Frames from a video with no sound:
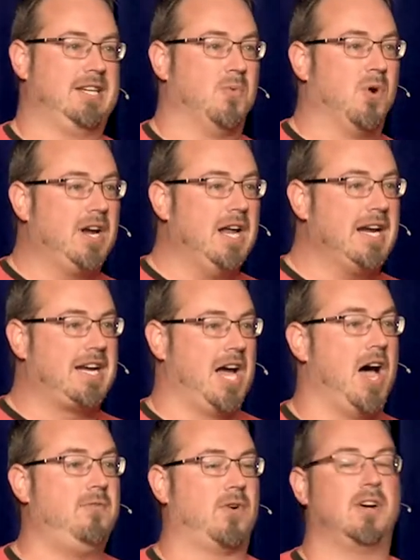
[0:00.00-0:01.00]
And we're going to
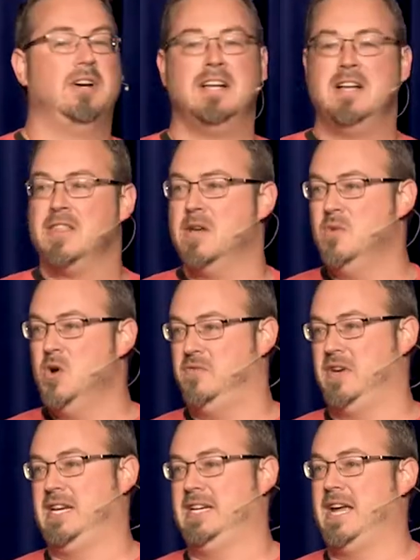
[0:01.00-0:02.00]
cover the
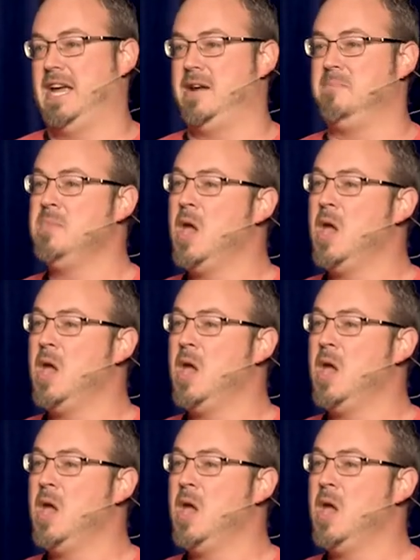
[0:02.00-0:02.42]
movie today.